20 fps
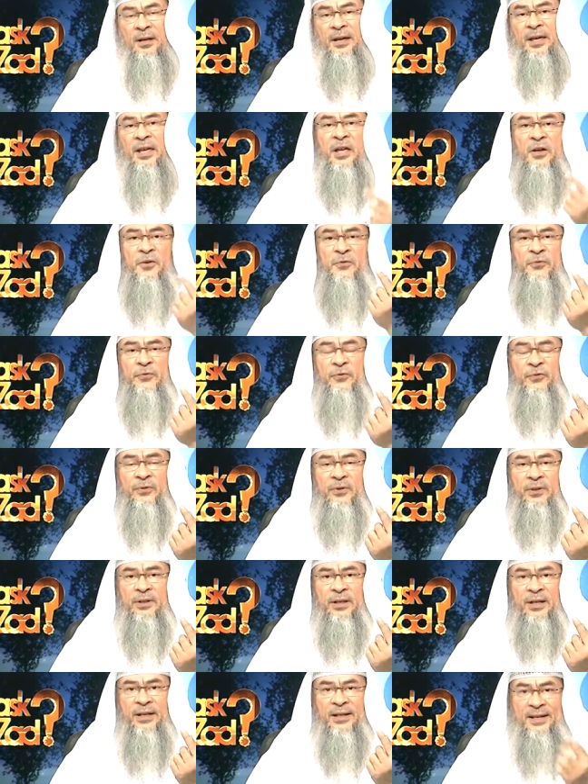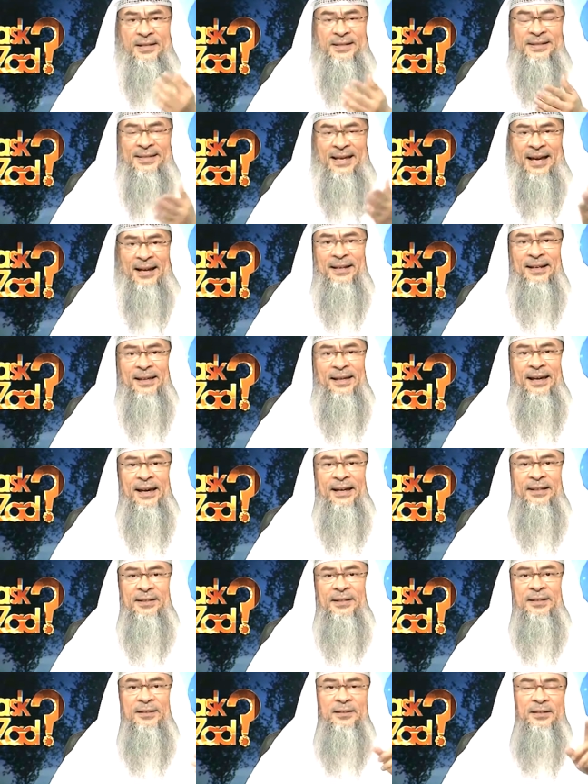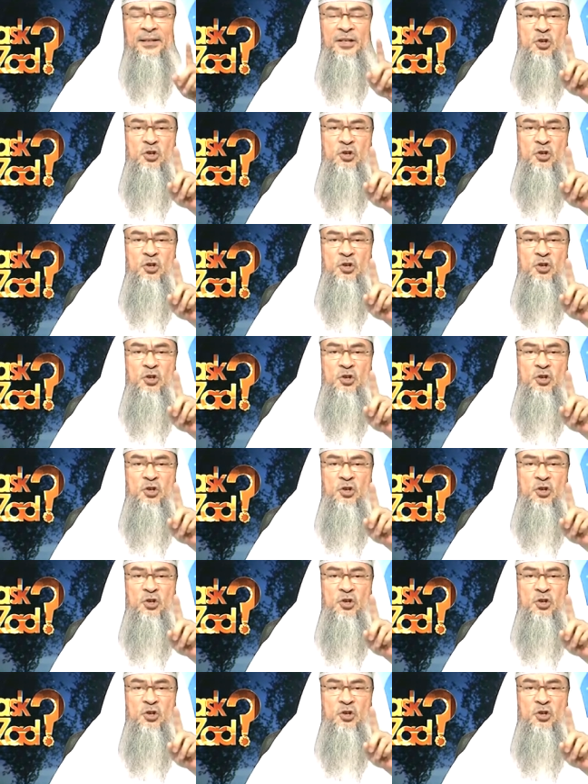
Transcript: If it is segregated,